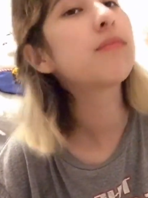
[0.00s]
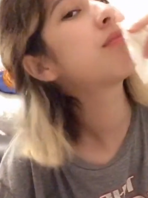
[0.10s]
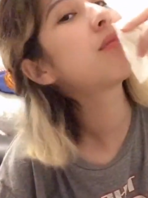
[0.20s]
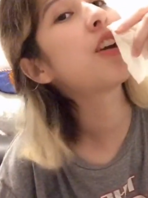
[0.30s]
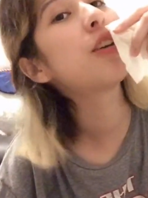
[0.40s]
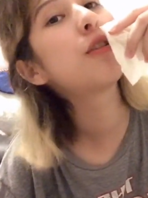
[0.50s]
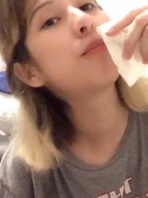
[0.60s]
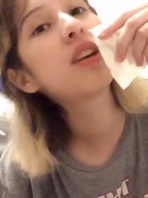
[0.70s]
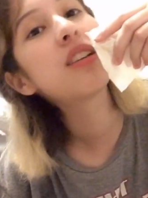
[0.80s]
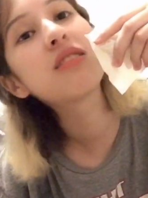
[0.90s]
I hope
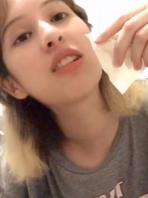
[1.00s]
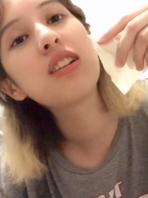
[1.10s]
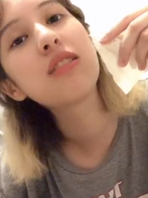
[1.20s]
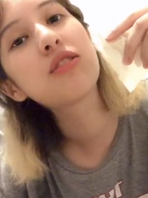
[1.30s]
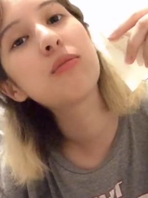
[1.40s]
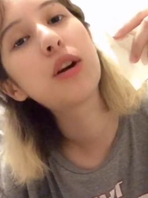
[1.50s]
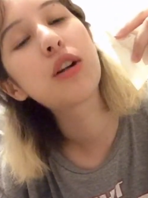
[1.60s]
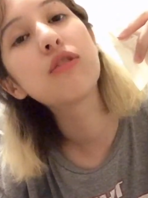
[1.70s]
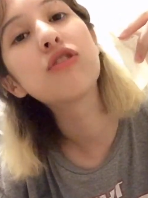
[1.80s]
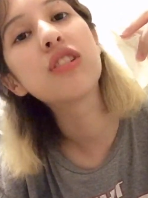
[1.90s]
that is
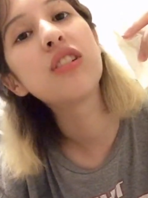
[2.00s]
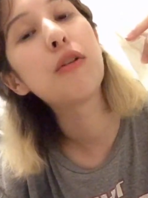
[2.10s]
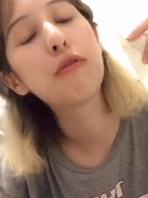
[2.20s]
ASMR-ish enough.